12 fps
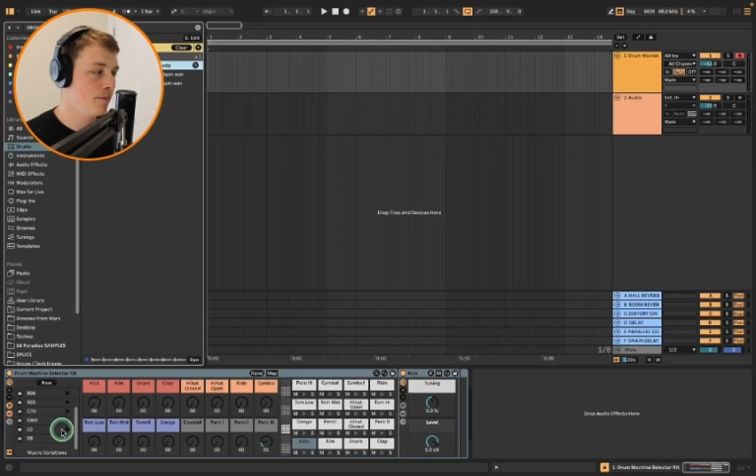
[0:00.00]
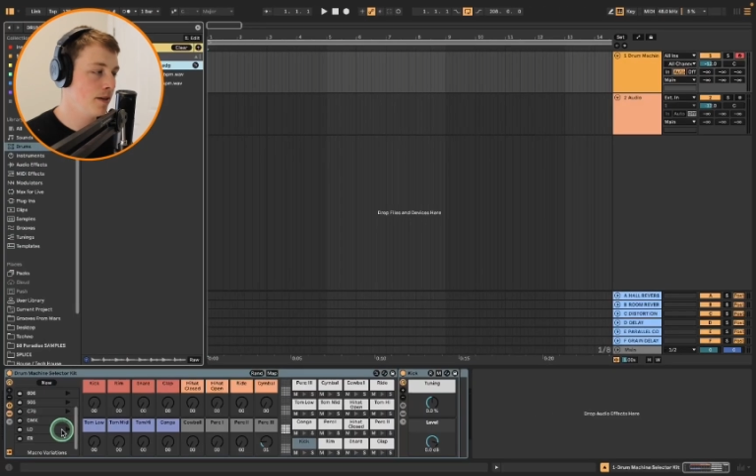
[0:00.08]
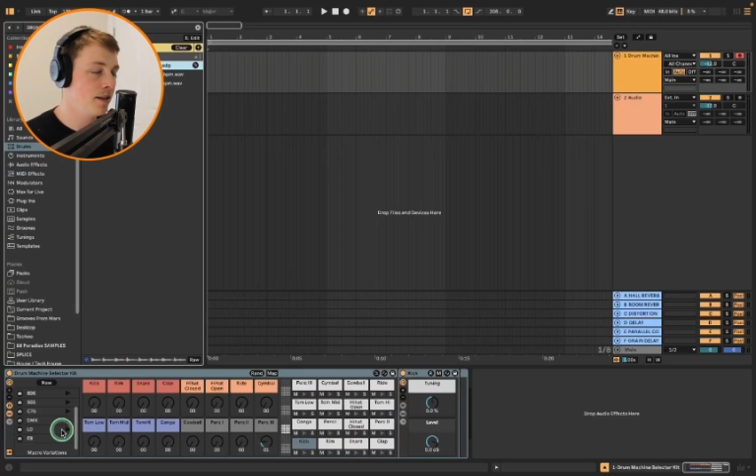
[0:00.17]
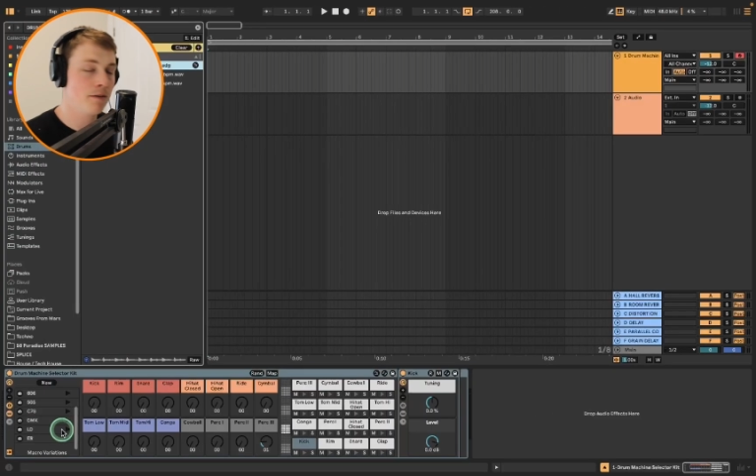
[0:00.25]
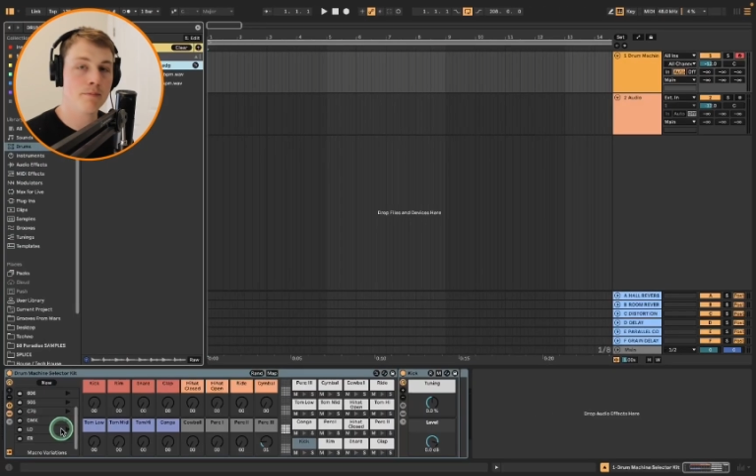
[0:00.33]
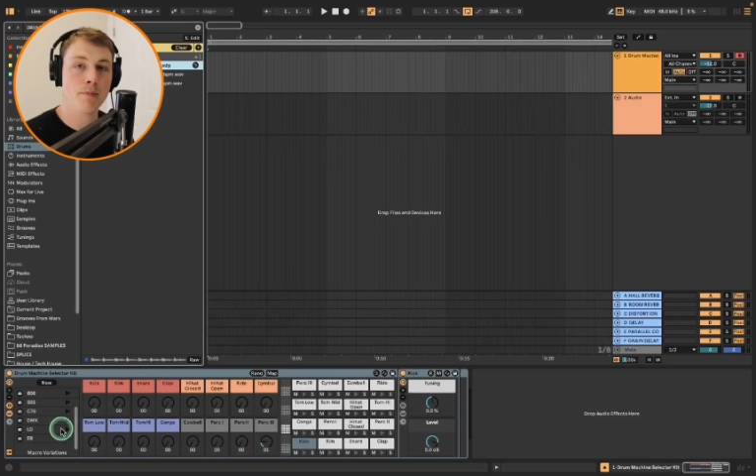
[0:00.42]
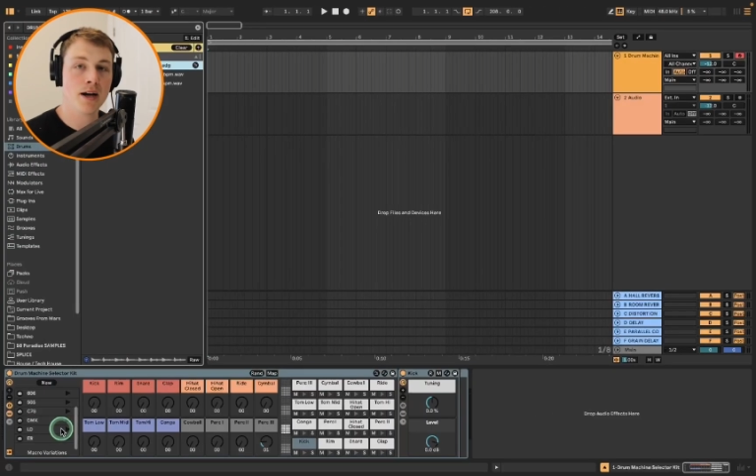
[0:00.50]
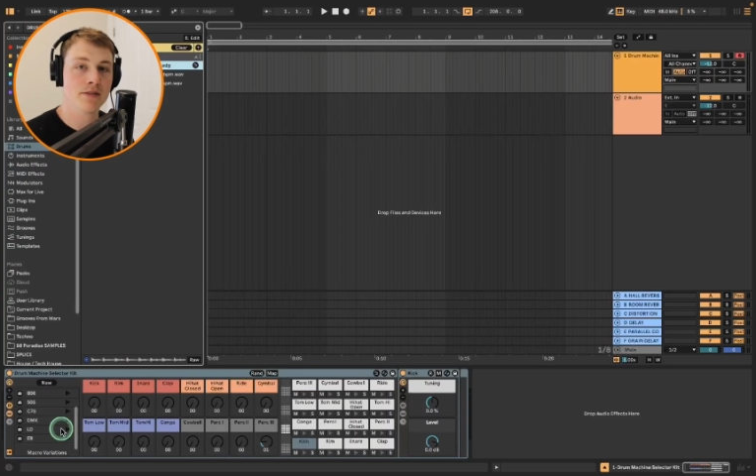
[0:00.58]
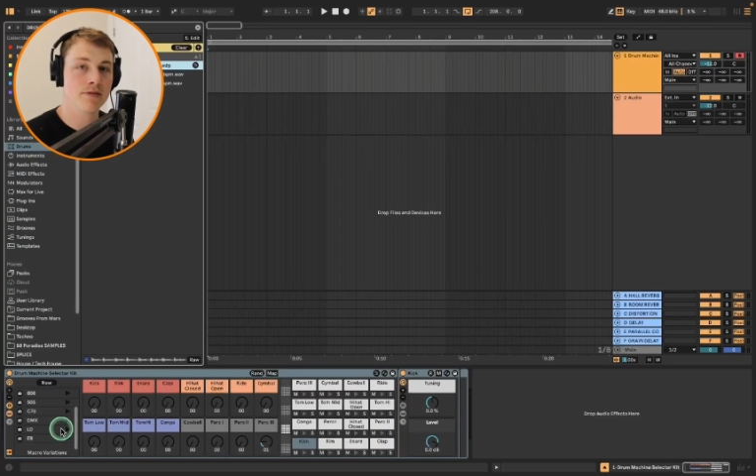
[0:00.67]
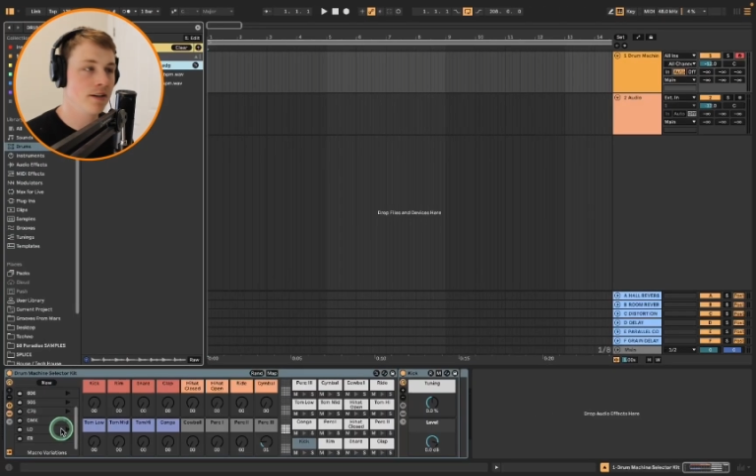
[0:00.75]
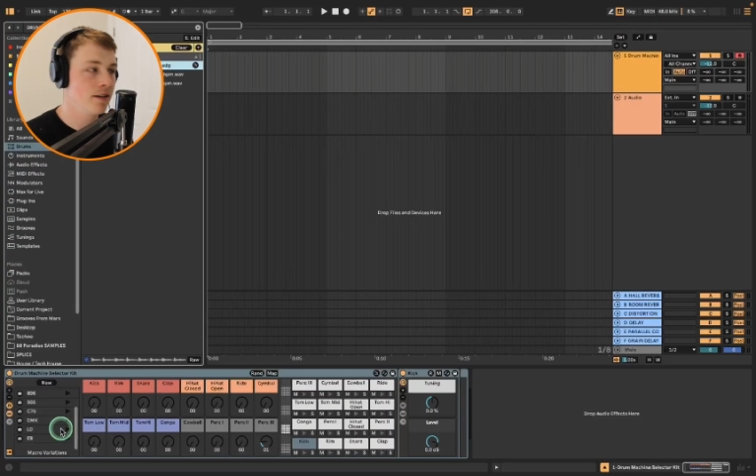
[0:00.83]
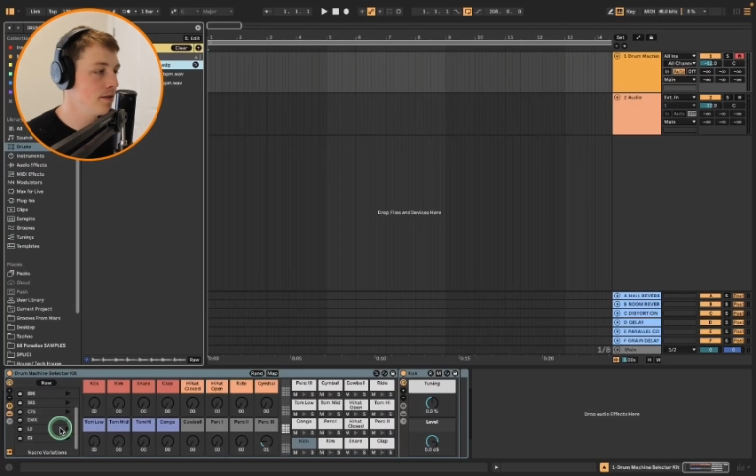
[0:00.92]
in the
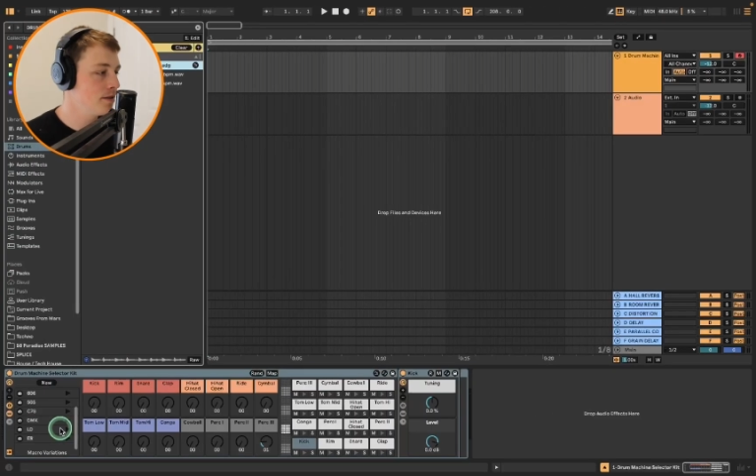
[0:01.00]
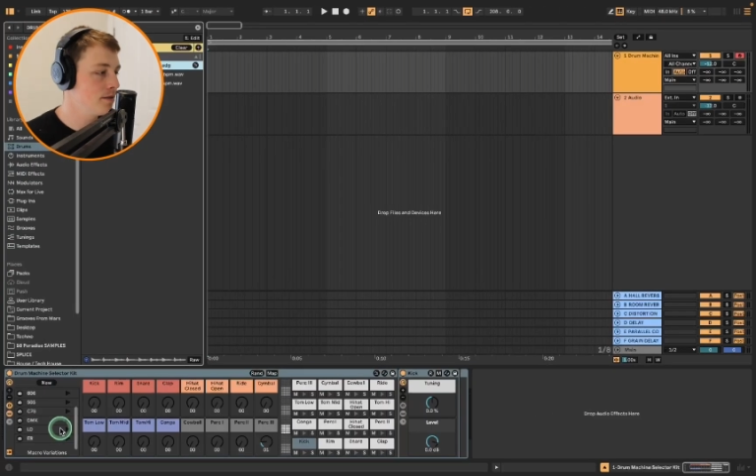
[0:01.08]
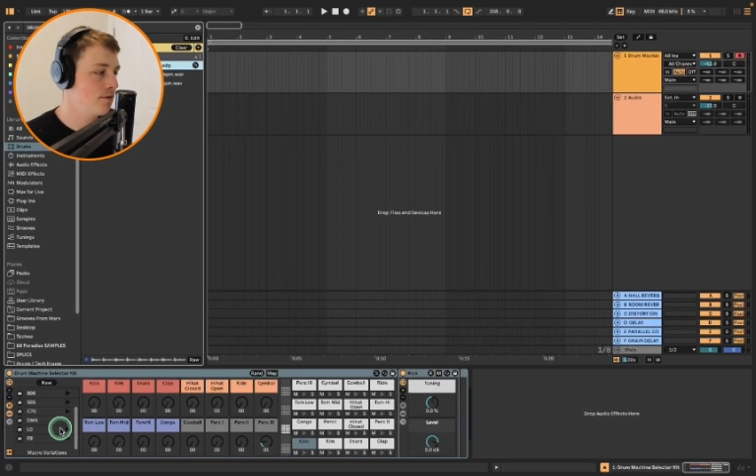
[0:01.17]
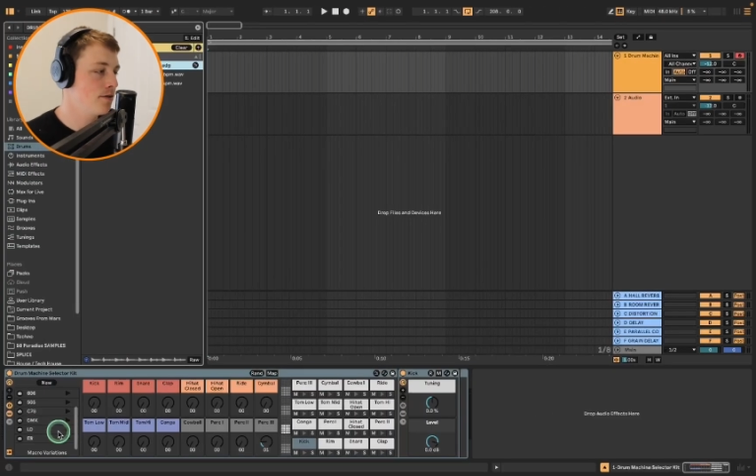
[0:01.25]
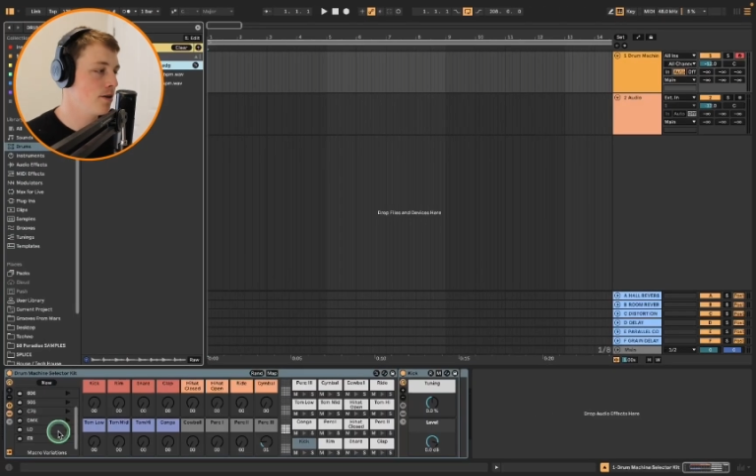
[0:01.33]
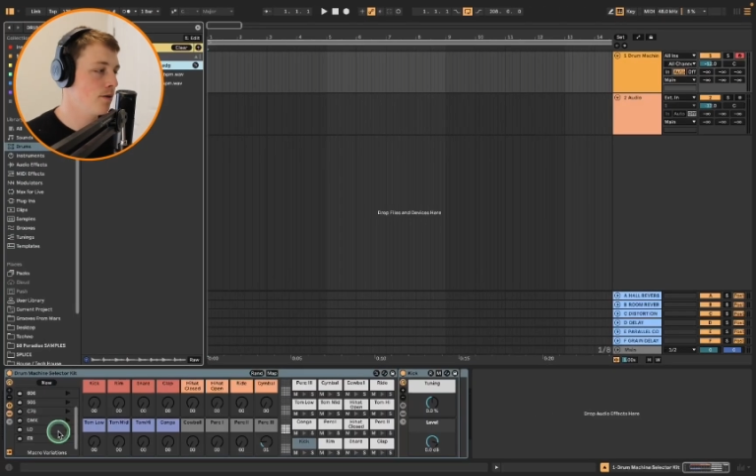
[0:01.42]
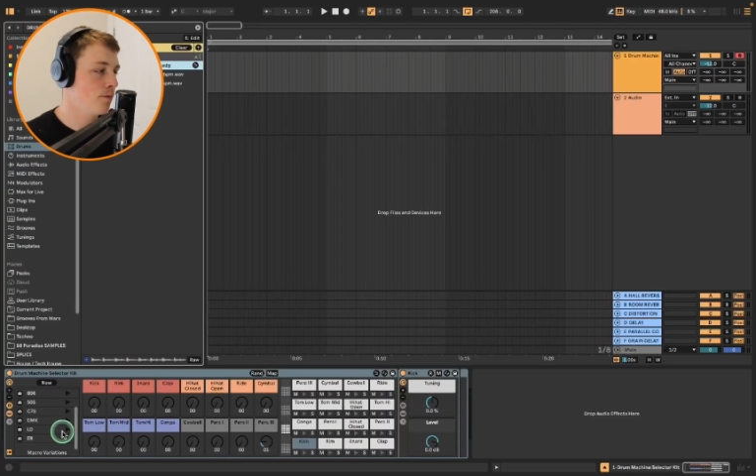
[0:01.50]
past videos, so